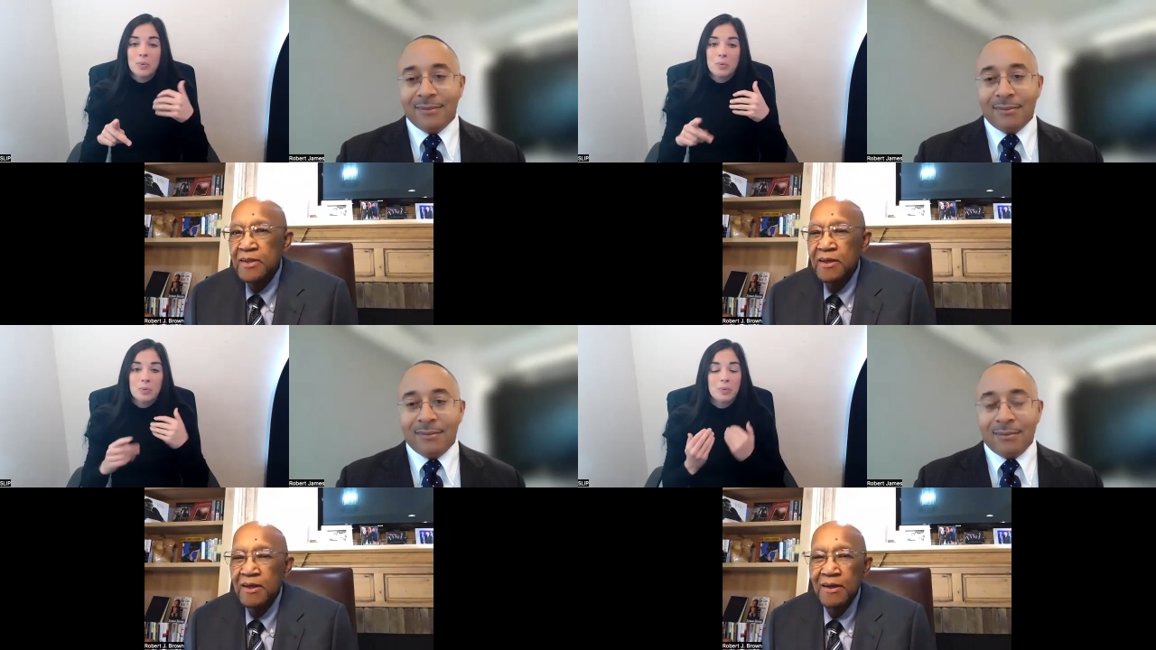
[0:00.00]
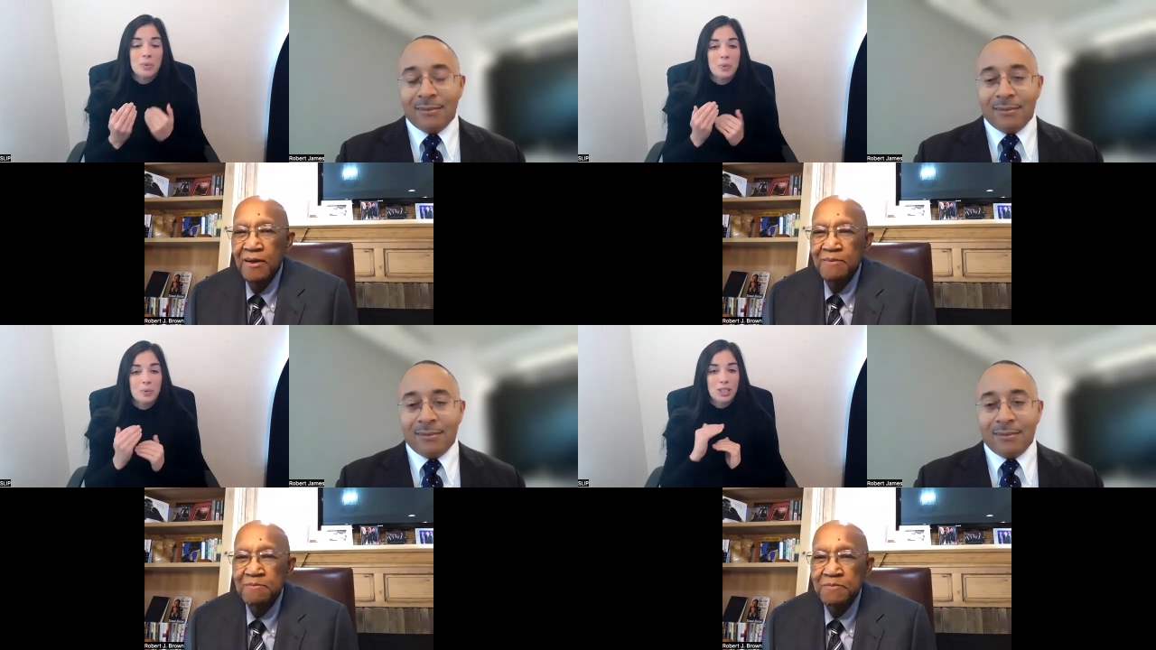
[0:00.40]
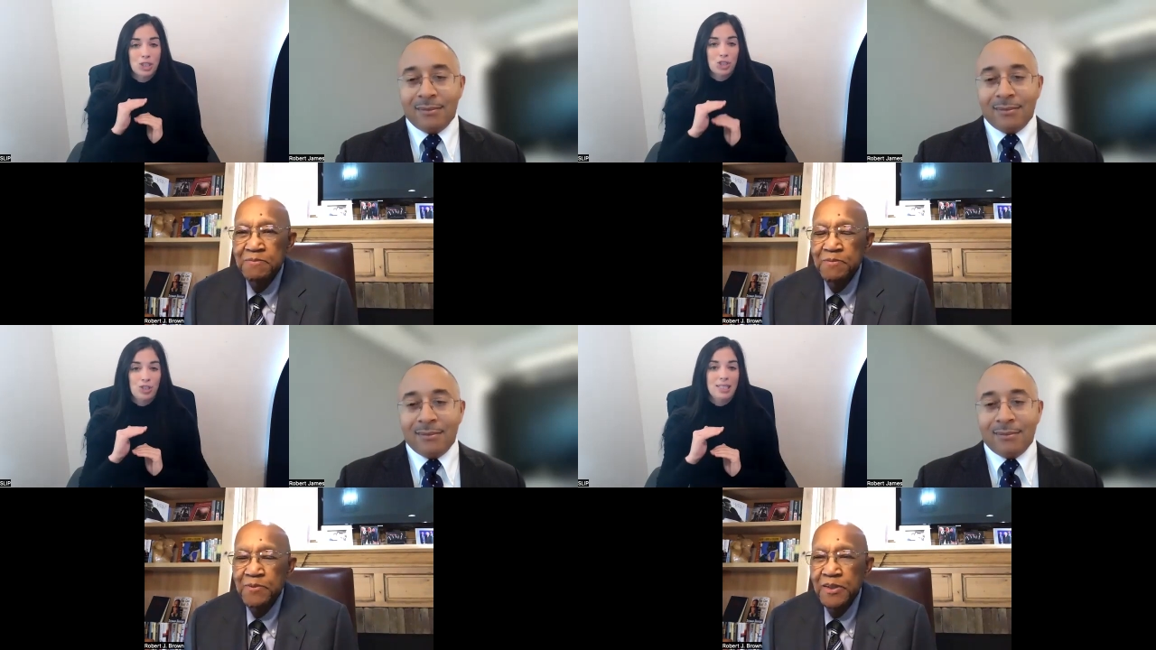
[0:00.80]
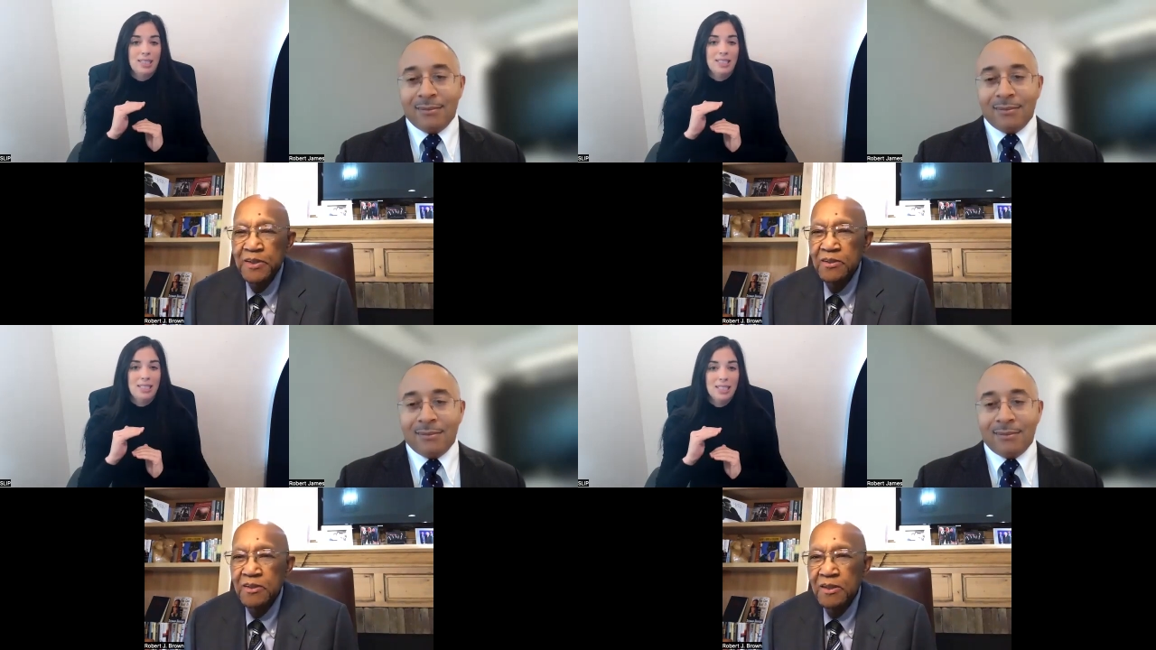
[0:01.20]
Speaker 1: Uh,
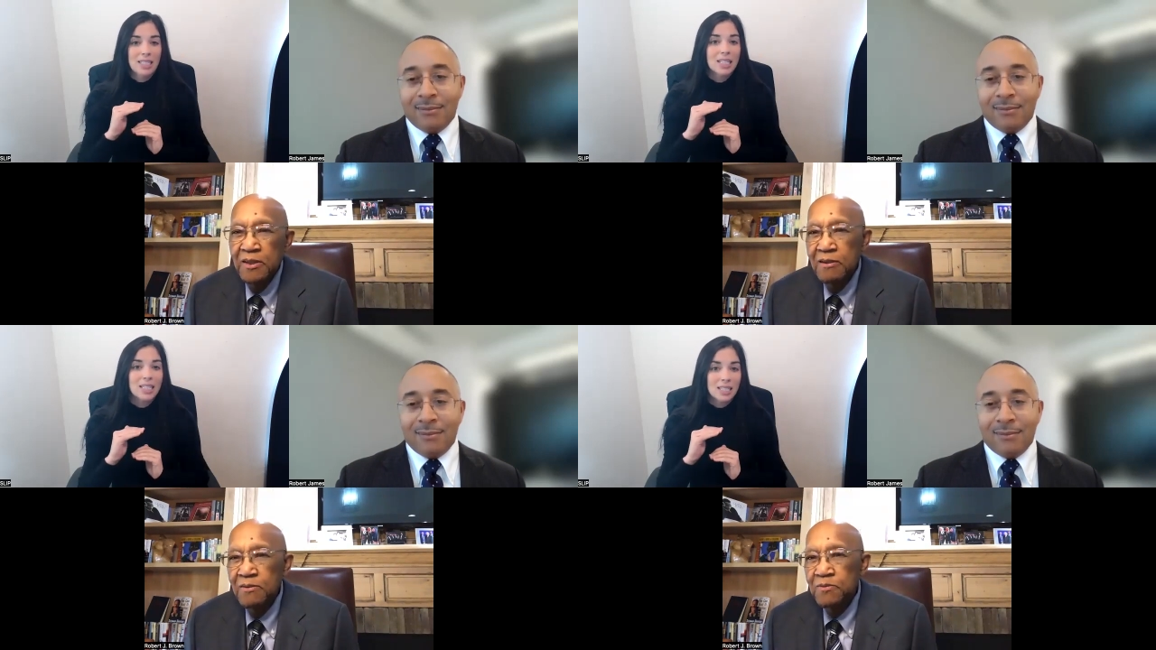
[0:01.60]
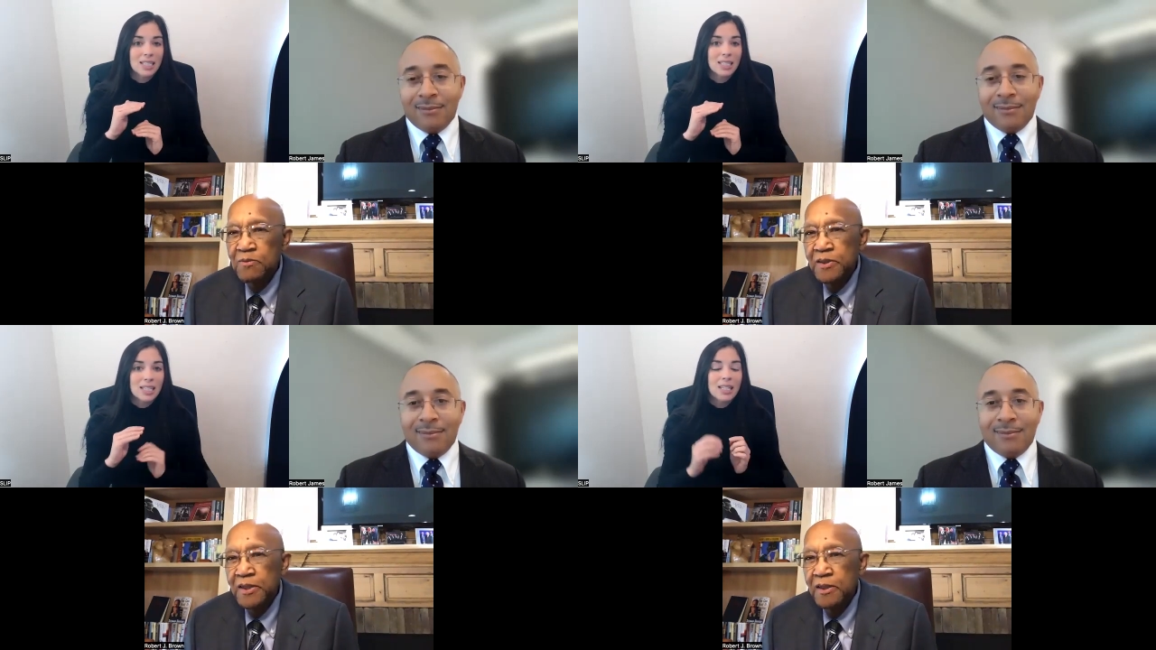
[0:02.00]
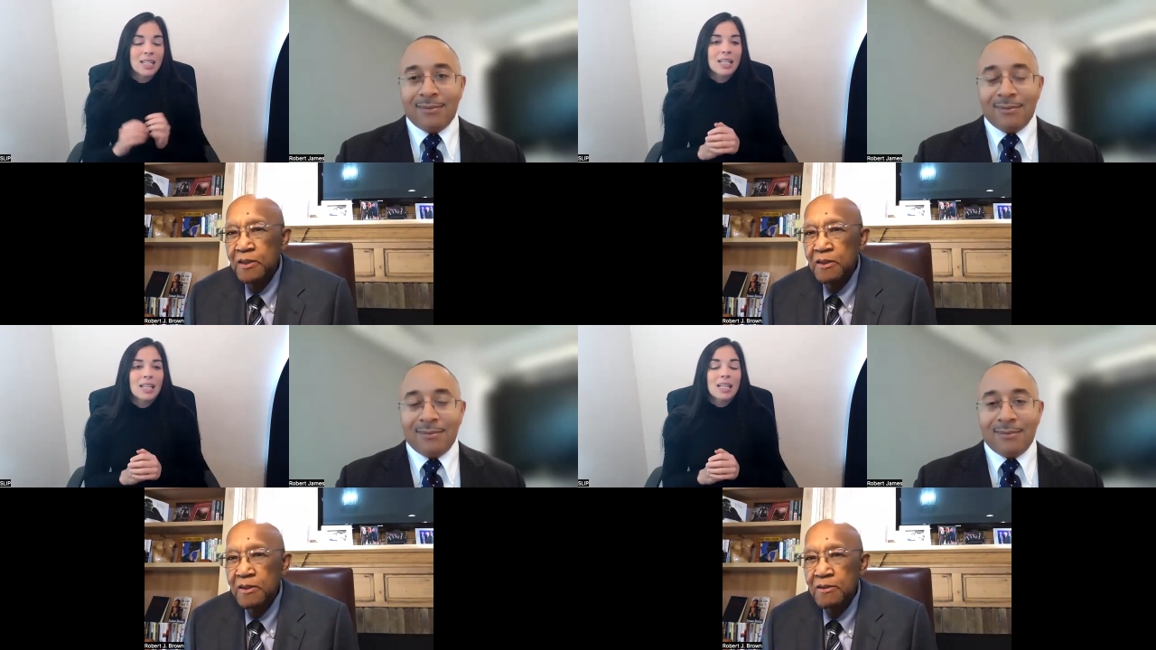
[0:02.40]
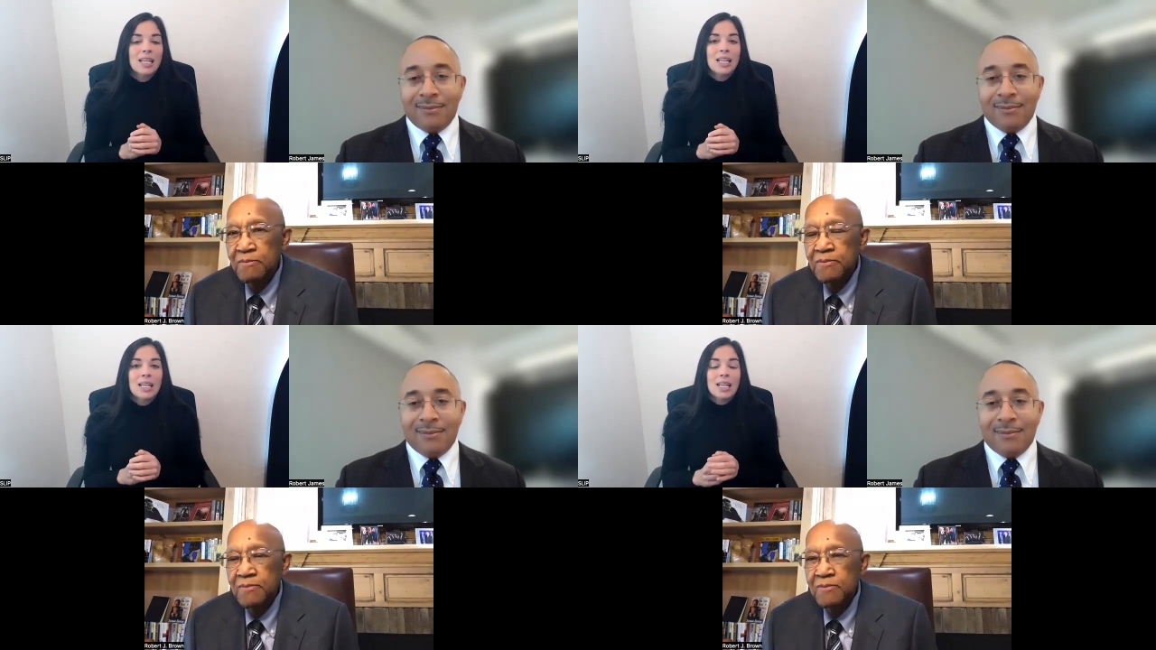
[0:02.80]
when uh, we uh,
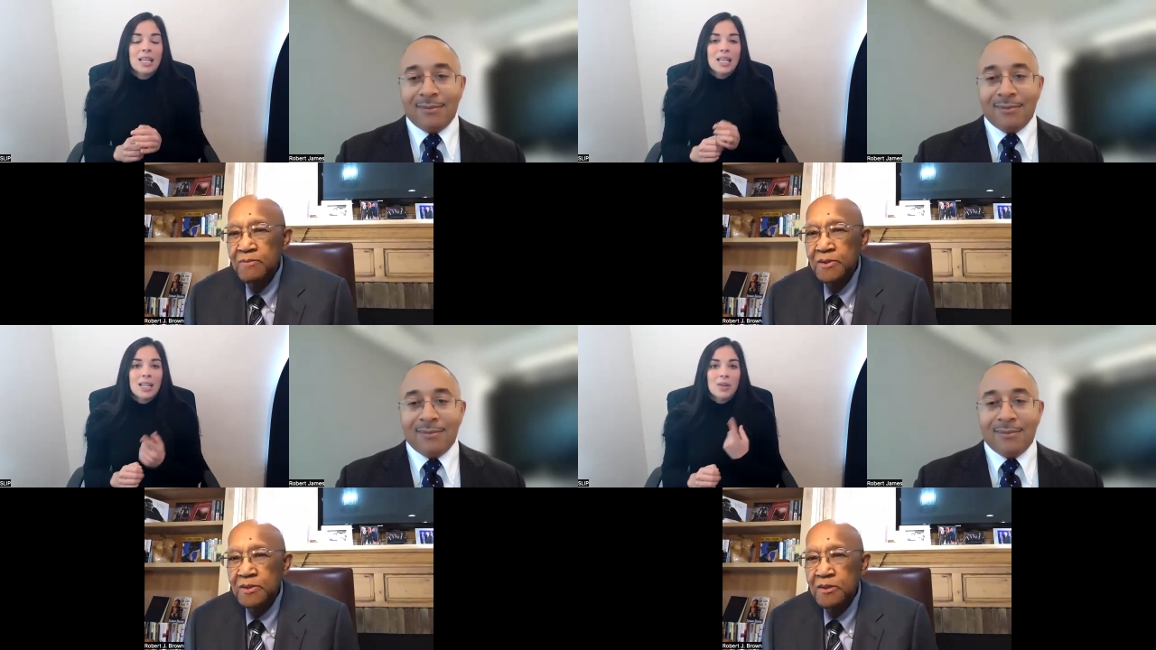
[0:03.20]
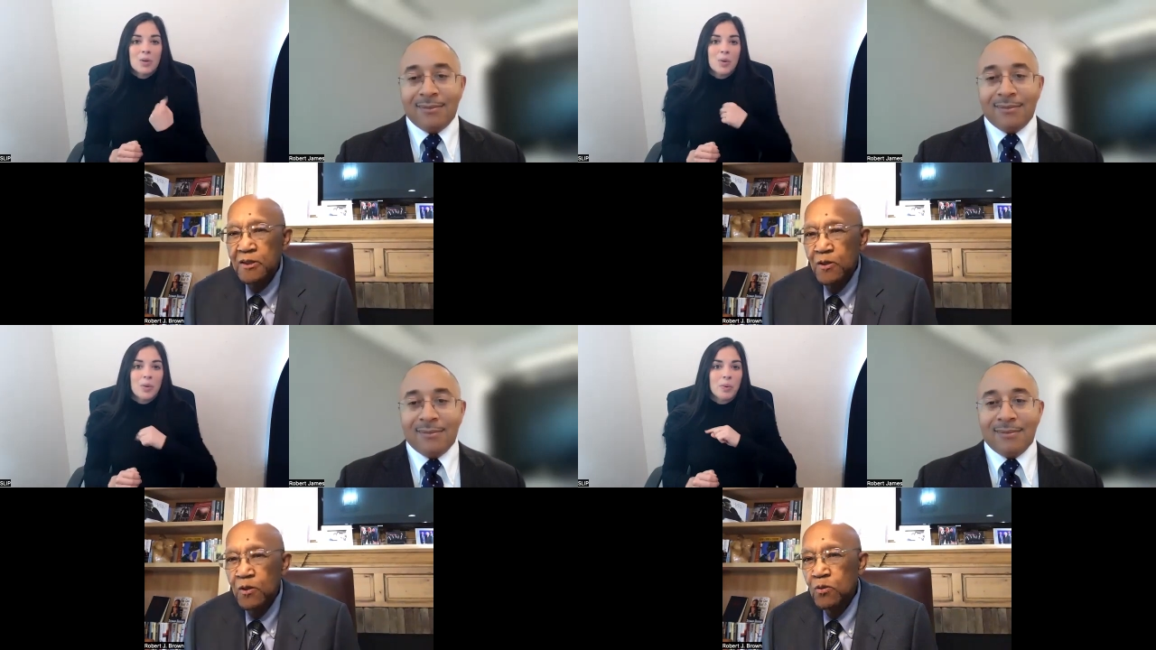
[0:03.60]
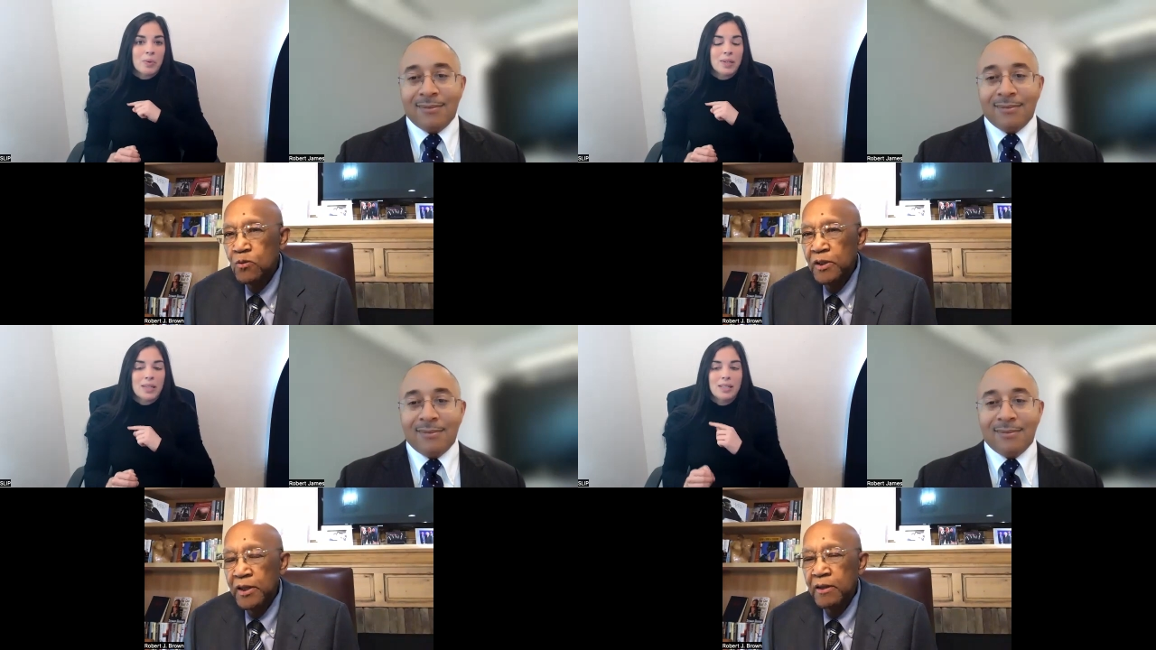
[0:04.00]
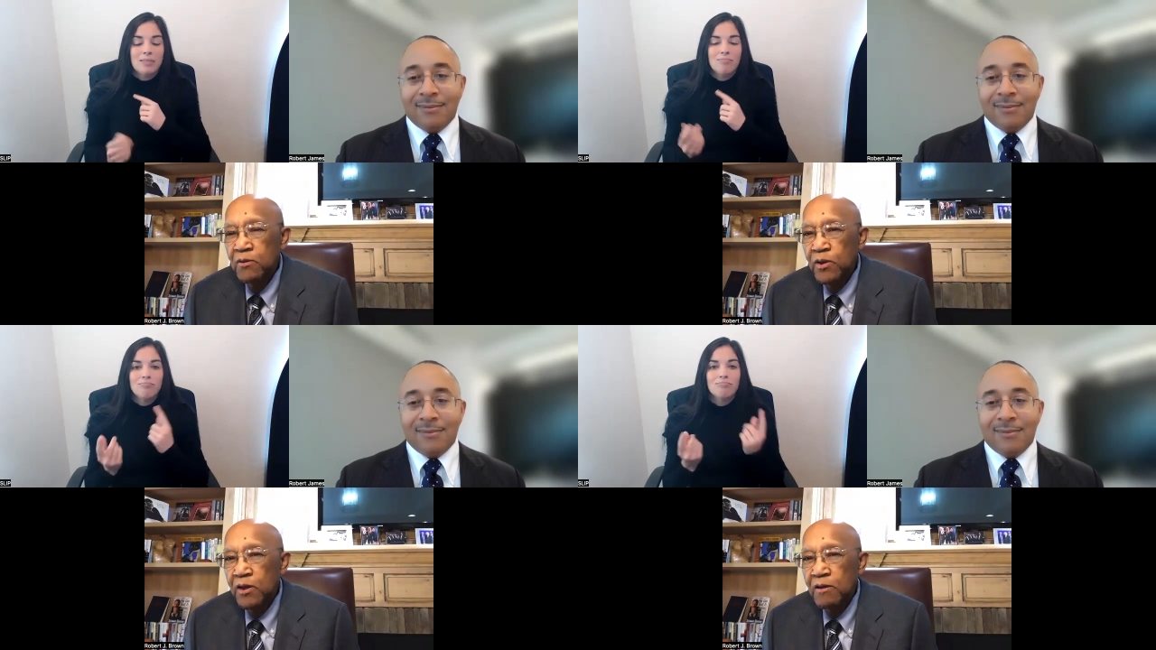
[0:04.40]
would go
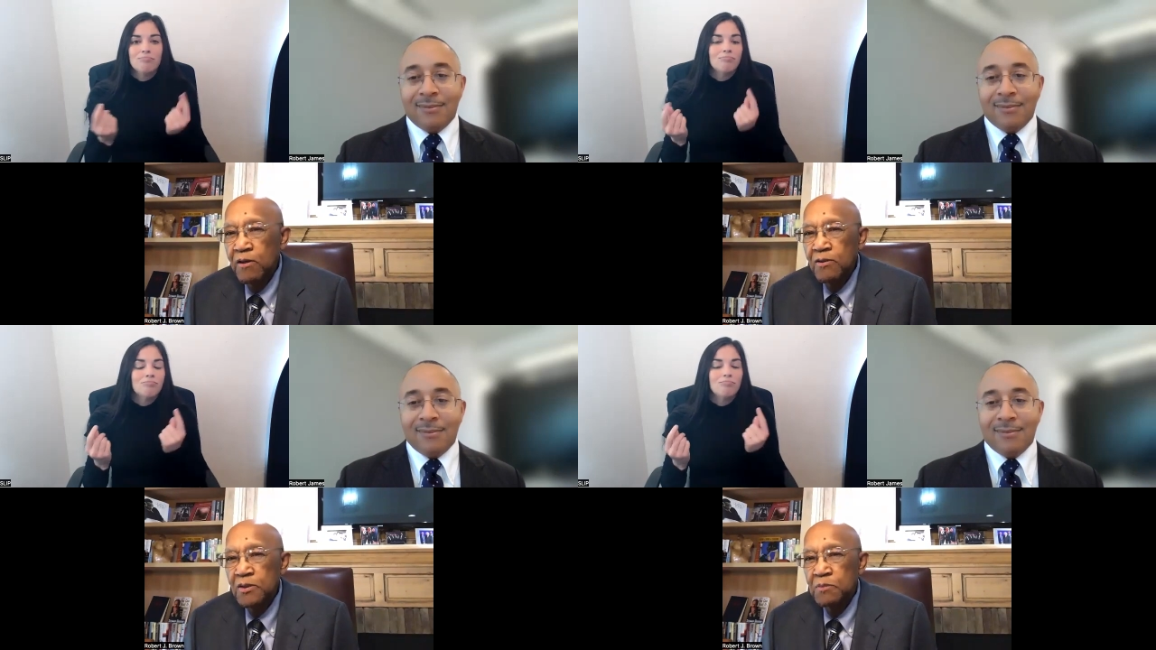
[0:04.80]
anywhere on the